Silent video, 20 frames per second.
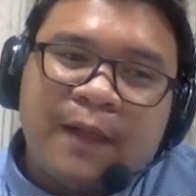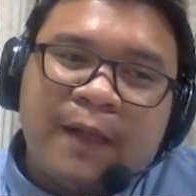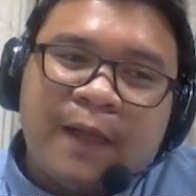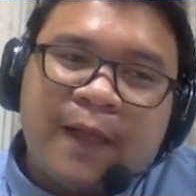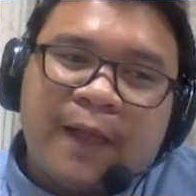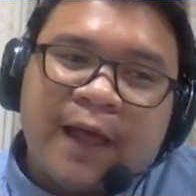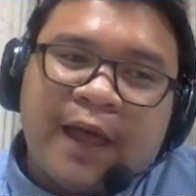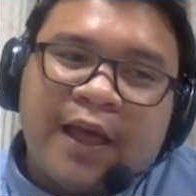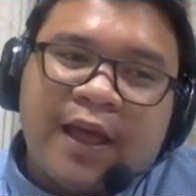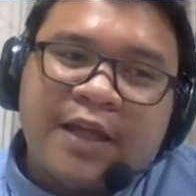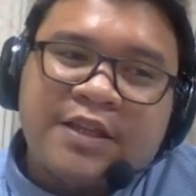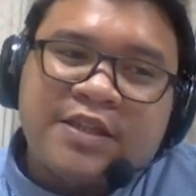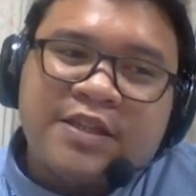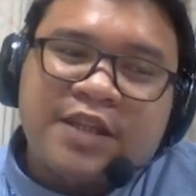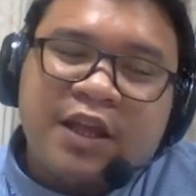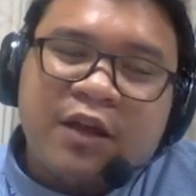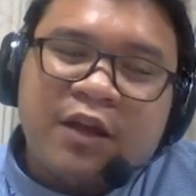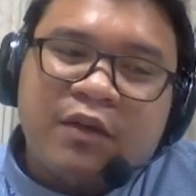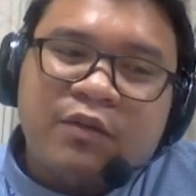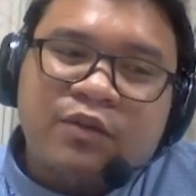I can
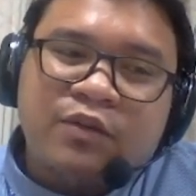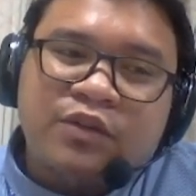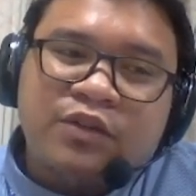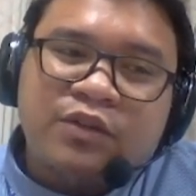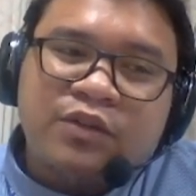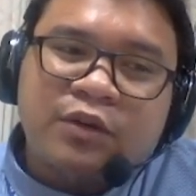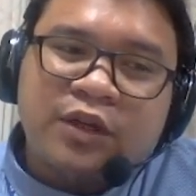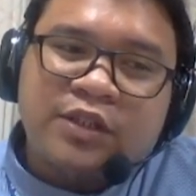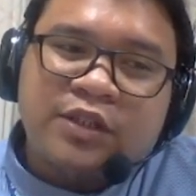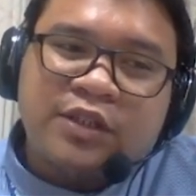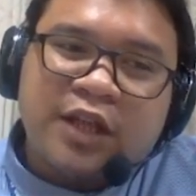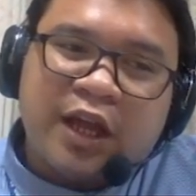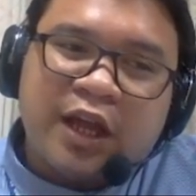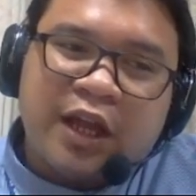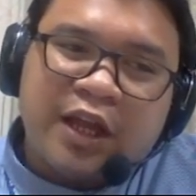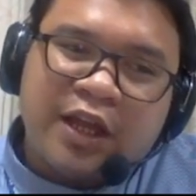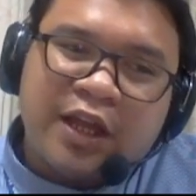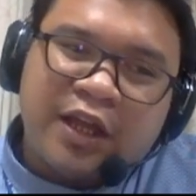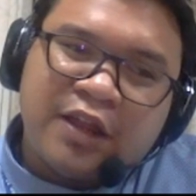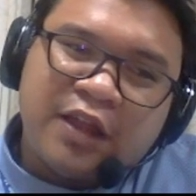see also is
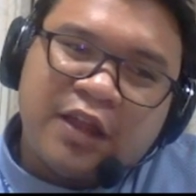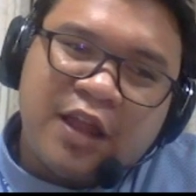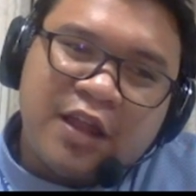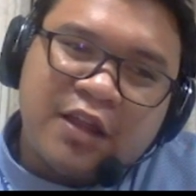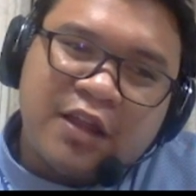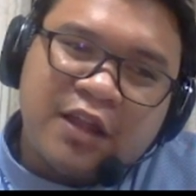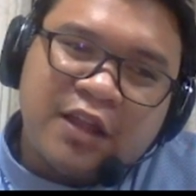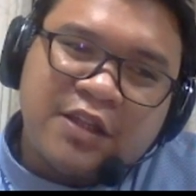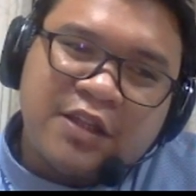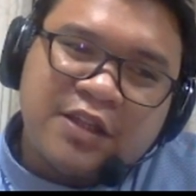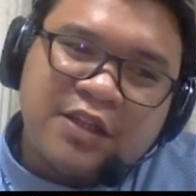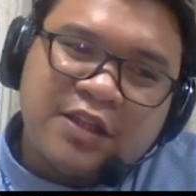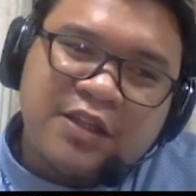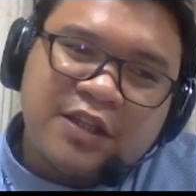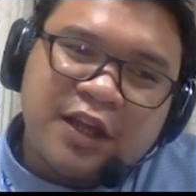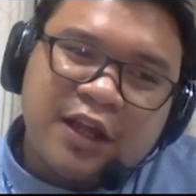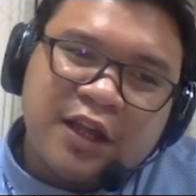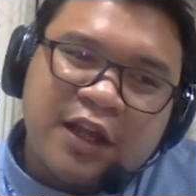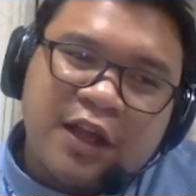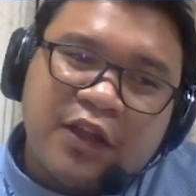I think that's
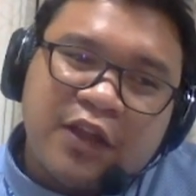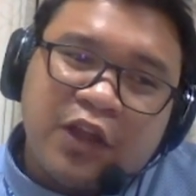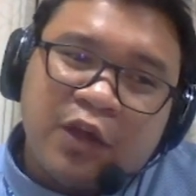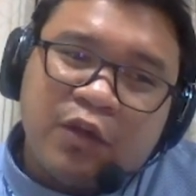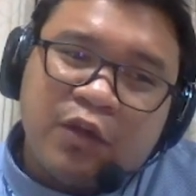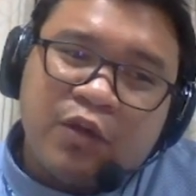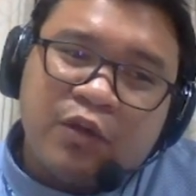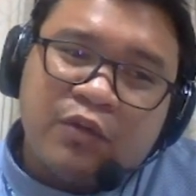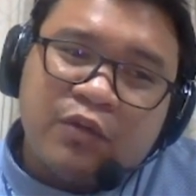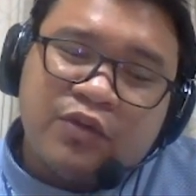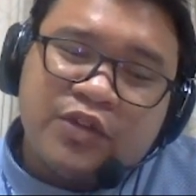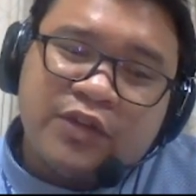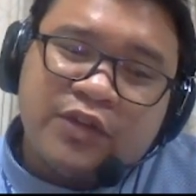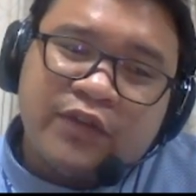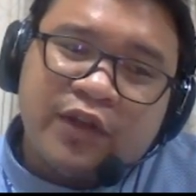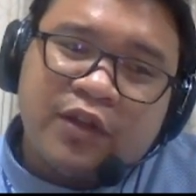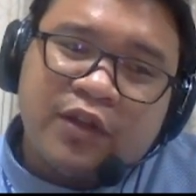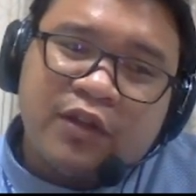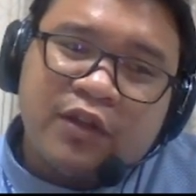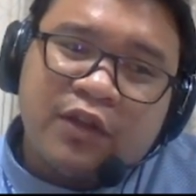Theodore
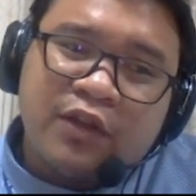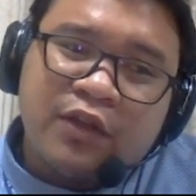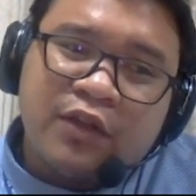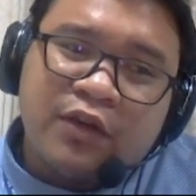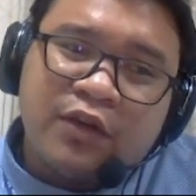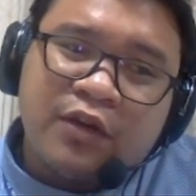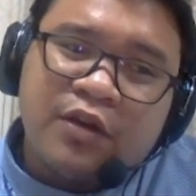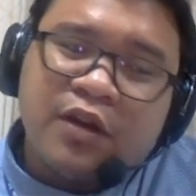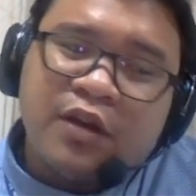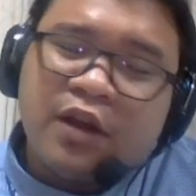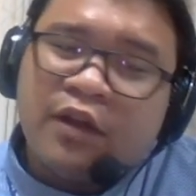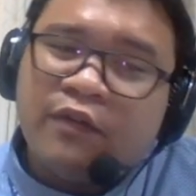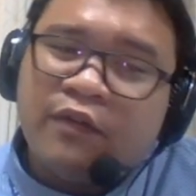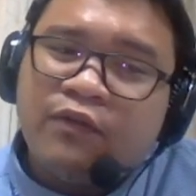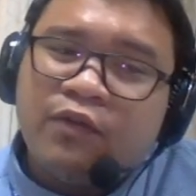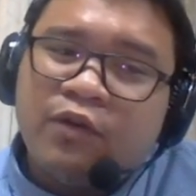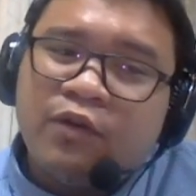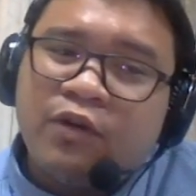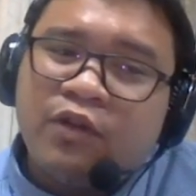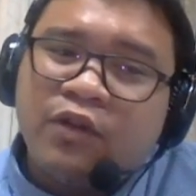Roosevelt on the third, and the
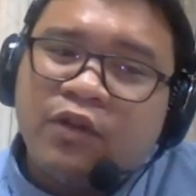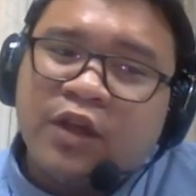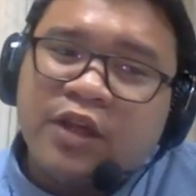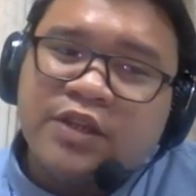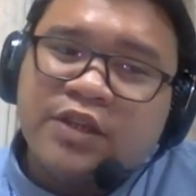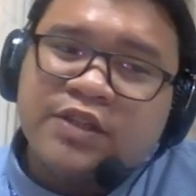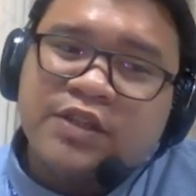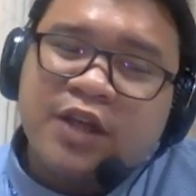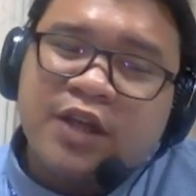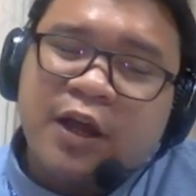fourth is